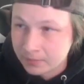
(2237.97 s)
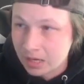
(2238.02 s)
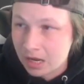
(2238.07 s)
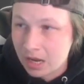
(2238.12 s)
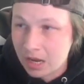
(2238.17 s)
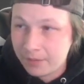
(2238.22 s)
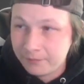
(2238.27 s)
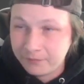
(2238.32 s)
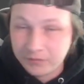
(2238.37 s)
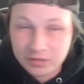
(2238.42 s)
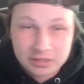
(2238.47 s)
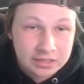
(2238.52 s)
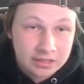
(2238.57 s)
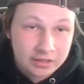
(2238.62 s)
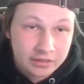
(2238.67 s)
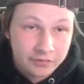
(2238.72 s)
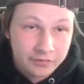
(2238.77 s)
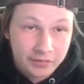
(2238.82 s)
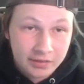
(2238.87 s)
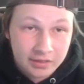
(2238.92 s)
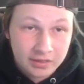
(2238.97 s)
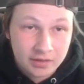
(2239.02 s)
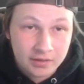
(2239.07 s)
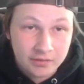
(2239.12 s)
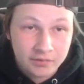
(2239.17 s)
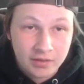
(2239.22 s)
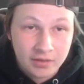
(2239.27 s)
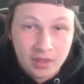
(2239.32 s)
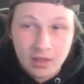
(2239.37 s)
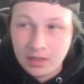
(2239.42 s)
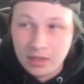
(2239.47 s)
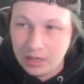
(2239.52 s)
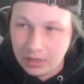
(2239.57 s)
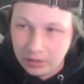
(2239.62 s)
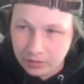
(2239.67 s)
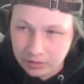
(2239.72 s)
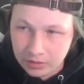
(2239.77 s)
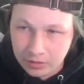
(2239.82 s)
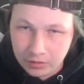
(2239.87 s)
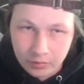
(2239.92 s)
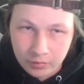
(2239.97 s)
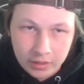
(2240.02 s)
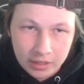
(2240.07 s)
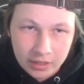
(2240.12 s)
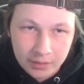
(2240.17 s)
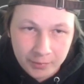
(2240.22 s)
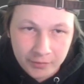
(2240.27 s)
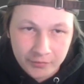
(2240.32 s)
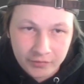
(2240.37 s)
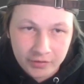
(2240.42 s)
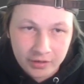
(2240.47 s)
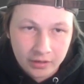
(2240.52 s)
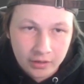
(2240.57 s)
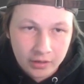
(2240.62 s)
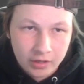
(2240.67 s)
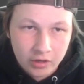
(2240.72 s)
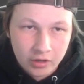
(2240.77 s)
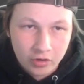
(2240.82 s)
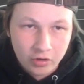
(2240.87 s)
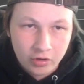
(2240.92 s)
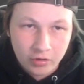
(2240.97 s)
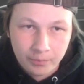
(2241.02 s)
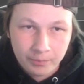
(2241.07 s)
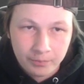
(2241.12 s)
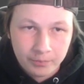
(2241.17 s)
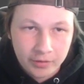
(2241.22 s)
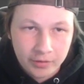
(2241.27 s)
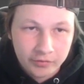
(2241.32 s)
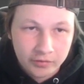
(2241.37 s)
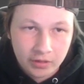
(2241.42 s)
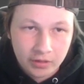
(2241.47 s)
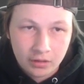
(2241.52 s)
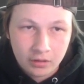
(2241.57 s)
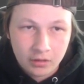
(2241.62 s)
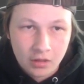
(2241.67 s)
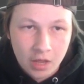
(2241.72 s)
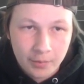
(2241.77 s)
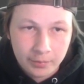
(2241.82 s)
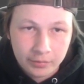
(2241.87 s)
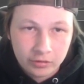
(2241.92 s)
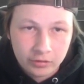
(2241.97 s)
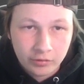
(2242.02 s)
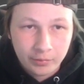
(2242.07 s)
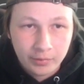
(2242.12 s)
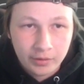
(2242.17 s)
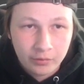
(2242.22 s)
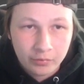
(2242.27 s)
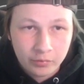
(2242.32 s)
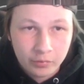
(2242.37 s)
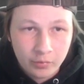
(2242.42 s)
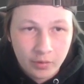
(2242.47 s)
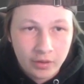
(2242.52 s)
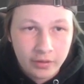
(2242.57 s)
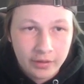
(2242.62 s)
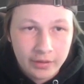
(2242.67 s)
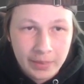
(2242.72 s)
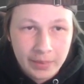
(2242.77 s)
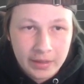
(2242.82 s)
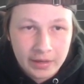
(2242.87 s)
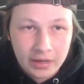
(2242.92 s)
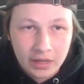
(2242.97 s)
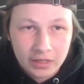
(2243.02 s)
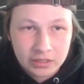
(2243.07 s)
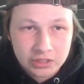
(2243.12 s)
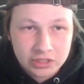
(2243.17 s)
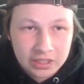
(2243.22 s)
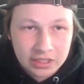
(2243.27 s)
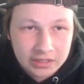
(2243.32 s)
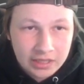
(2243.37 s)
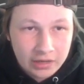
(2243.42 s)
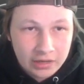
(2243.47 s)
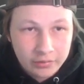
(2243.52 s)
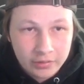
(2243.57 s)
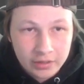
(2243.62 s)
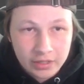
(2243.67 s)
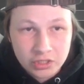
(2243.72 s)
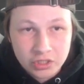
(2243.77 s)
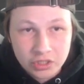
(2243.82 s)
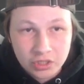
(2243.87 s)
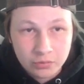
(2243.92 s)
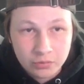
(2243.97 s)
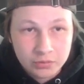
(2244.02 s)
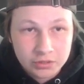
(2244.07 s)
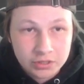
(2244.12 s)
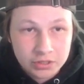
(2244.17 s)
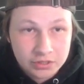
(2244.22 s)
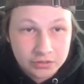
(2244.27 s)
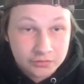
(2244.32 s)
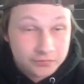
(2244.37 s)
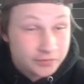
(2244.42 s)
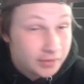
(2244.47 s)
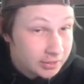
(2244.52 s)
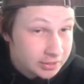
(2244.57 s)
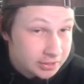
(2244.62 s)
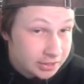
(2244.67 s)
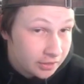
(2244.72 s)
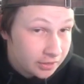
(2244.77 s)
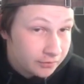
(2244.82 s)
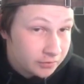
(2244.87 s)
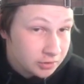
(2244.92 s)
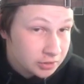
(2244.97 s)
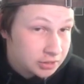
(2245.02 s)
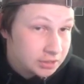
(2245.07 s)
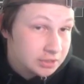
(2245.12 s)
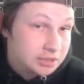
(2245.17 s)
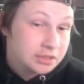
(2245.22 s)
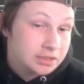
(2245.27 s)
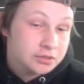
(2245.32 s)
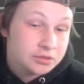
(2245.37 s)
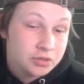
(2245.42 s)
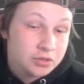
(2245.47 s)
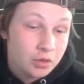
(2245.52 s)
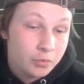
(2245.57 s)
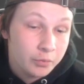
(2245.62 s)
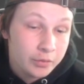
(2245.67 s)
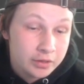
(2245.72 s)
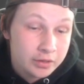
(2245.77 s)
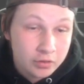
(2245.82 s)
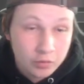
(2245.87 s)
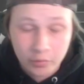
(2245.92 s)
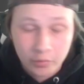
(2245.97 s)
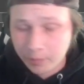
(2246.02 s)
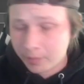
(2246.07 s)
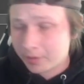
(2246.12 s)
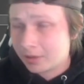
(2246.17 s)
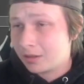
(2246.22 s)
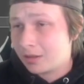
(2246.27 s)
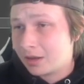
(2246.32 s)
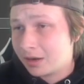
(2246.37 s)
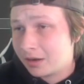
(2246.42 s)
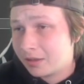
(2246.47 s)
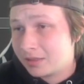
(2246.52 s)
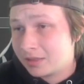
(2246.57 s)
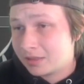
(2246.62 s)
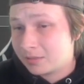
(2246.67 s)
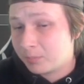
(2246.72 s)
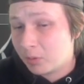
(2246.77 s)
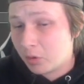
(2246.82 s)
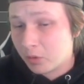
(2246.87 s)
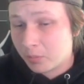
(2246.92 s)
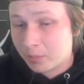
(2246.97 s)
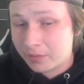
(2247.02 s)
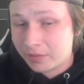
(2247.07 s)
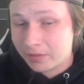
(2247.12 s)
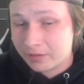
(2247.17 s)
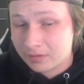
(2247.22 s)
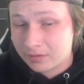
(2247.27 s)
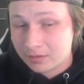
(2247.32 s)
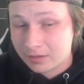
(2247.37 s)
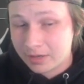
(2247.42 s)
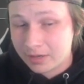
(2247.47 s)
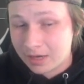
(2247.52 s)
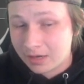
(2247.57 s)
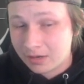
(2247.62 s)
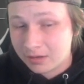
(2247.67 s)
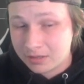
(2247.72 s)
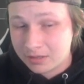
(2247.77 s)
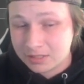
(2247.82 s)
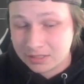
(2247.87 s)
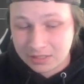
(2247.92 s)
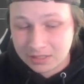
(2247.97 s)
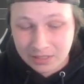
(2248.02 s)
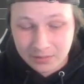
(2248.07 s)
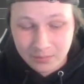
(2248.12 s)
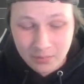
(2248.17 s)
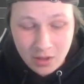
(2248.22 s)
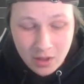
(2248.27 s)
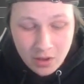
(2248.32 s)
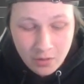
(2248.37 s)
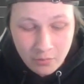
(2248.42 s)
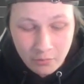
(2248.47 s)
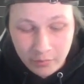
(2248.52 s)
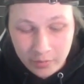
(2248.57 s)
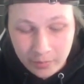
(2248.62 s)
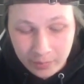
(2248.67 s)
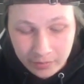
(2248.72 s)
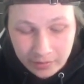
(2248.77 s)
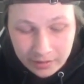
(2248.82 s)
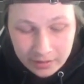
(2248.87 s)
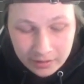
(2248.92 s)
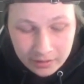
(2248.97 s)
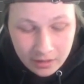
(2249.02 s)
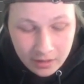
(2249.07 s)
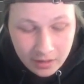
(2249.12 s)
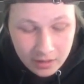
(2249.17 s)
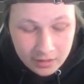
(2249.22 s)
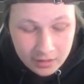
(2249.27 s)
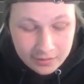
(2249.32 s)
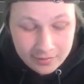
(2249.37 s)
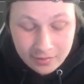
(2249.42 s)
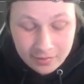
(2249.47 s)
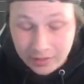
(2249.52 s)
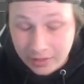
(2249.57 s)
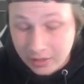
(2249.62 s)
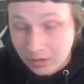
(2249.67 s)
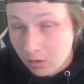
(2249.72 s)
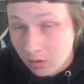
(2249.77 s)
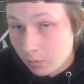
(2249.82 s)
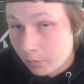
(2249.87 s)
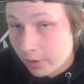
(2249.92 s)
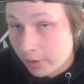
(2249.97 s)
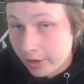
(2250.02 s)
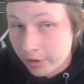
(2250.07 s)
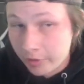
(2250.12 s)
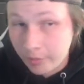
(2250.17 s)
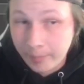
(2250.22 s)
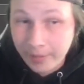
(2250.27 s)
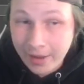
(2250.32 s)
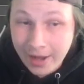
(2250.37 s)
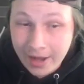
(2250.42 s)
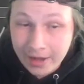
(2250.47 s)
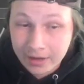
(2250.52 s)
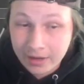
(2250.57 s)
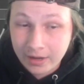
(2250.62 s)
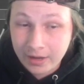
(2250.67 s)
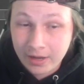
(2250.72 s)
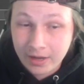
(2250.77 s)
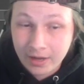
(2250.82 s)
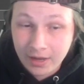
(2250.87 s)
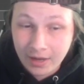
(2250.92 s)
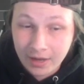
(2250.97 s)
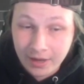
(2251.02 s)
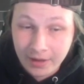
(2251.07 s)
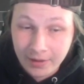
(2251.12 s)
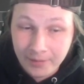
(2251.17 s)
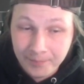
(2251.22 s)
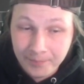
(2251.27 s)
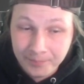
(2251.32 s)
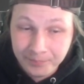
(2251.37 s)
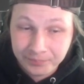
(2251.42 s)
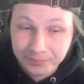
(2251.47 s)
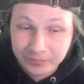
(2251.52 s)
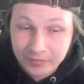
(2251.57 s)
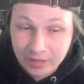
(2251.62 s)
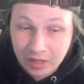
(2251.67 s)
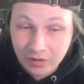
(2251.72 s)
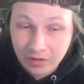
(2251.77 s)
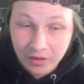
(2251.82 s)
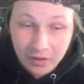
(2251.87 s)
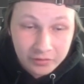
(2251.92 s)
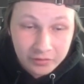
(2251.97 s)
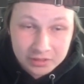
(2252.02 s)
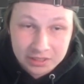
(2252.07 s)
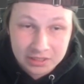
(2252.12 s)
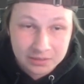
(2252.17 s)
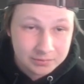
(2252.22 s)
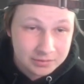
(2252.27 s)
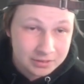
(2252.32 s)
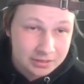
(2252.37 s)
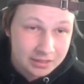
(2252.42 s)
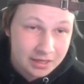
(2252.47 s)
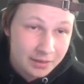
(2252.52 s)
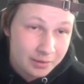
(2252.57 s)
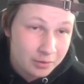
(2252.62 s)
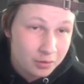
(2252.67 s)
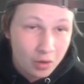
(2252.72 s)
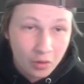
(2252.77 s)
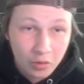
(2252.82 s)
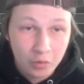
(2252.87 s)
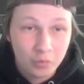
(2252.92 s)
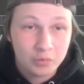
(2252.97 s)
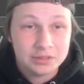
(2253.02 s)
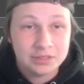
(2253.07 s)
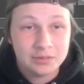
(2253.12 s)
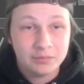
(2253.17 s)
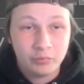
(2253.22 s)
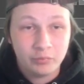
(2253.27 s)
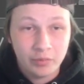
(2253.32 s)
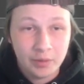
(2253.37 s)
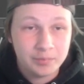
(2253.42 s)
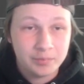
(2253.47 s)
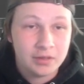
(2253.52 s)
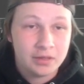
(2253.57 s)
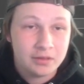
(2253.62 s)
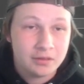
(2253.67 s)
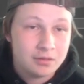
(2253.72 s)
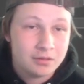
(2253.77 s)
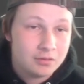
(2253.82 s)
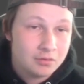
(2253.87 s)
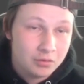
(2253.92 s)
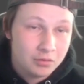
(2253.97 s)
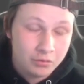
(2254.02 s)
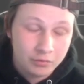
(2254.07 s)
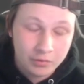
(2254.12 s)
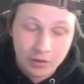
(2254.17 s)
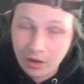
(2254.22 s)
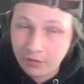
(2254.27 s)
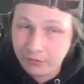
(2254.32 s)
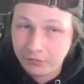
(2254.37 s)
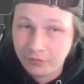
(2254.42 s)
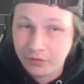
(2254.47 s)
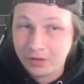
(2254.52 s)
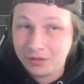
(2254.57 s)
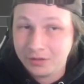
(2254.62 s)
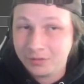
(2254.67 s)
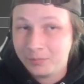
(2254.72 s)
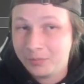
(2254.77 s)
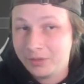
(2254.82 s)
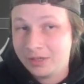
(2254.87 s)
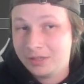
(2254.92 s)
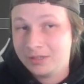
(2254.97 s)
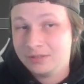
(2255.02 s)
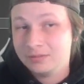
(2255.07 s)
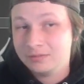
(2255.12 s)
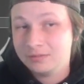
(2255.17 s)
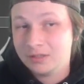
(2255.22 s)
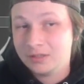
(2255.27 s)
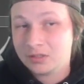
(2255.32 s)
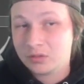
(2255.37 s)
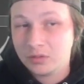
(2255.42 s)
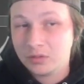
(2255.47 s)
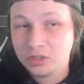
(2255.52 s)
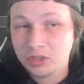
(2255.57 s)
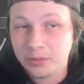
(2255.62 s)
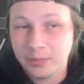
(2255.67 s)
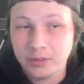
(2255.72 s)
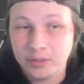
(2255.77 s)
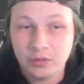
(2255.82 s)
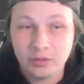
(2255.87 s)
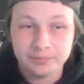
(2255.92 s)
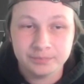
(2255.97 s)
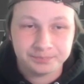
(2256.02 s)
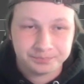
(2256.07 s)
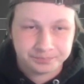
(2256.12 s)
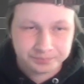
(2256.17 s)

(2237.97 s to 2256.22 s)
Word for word: Um, physically defensive. Here to kind of pivot into Kyurem, pivot into Lop a little bit as well, and then uh, check that Greninja, which is very scary versus, as you saw in week two. We played a lot of Pokemon that Slick had on this team. We played Slick a while back. Um, on other teams, and they're all the ones that ripped us, so not fun. But let's go ahead and jump into it.